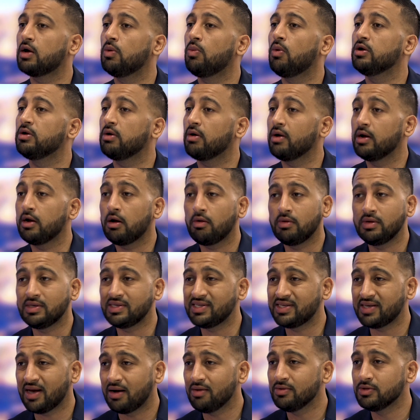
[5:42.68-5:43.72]
a wander. I know it
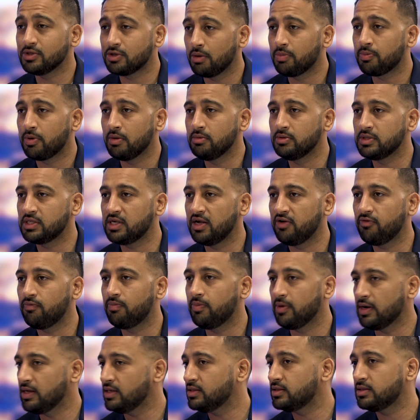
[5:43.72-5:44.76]
sounds so primitive,
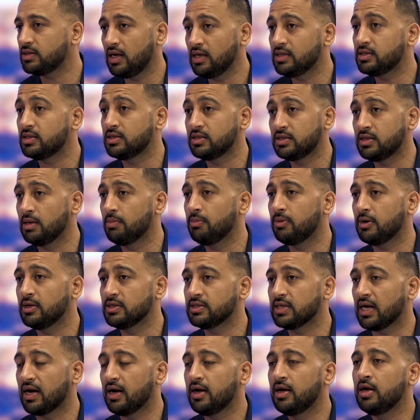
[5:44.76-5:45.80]
but it's as simple
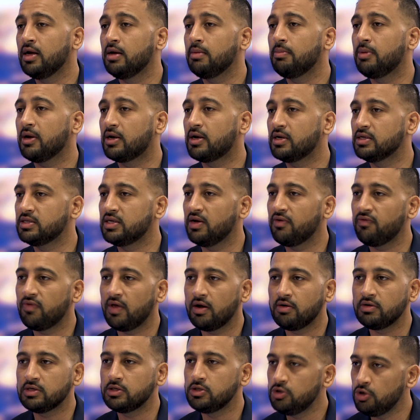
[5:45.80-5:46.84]
as that. Because if
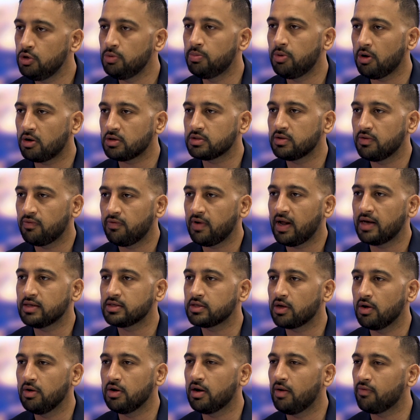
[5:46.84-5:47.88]
there is new blocks of flats
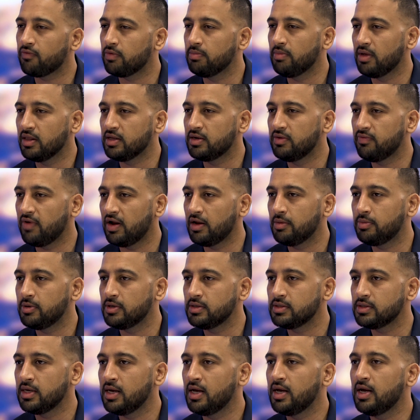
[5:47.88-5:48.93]
going up from other
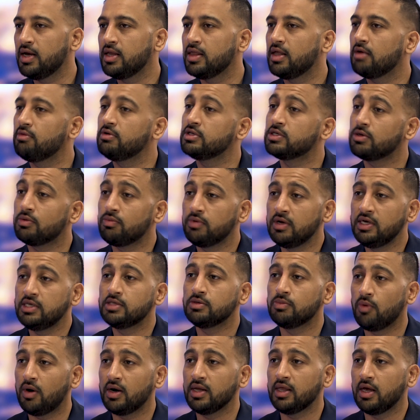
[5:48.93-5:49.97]
developers, there is a
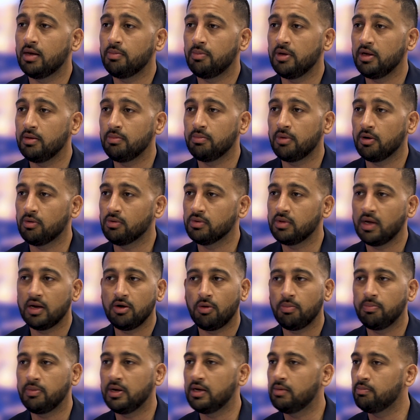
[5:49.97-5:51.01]
reason why they're being built. They're
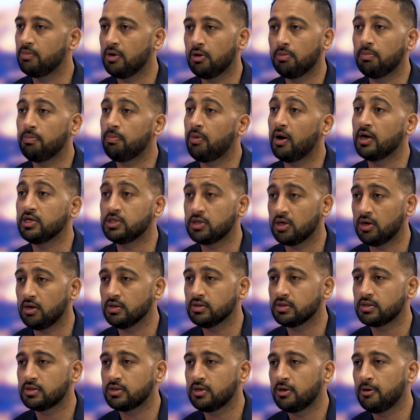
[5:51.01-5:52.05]
not being built by
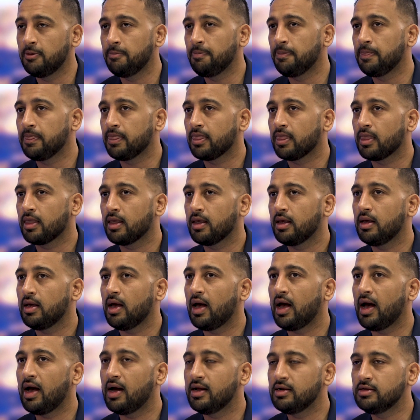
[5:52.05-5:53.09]
chance.
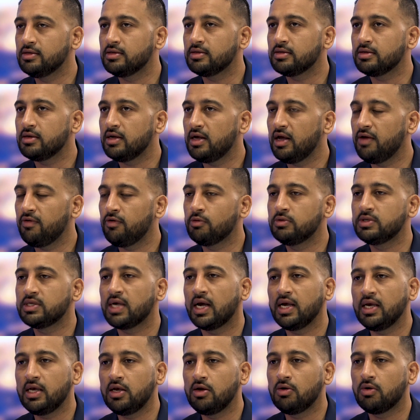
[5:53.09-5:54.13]
And if you're
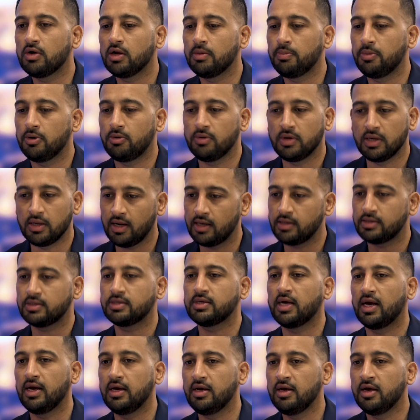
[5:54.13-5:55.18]
taking on a building, let's
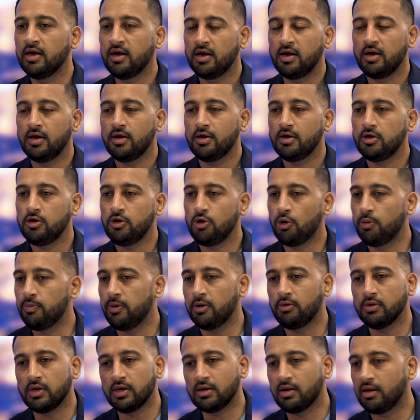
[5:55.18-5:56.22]
say you're
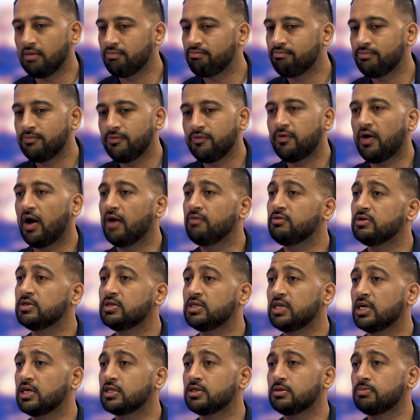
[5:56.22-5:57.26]
building a 5 to
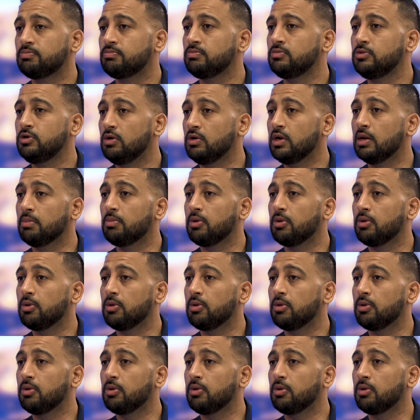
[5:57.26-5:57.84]
6 unit